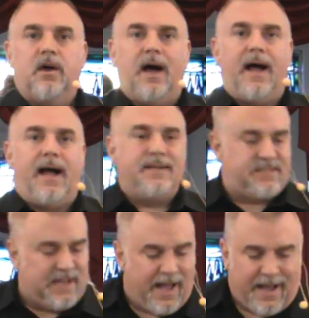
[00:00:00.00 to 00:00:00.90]
I
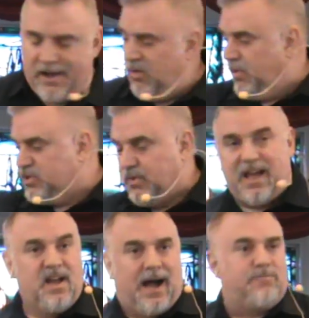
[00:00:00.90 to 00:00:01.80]
just, I, almost want,
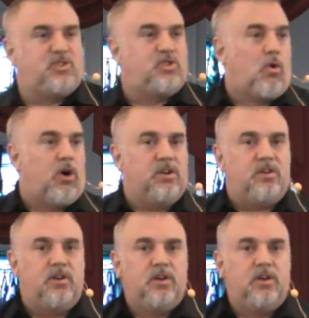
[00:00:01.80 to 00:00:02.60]
I'm short,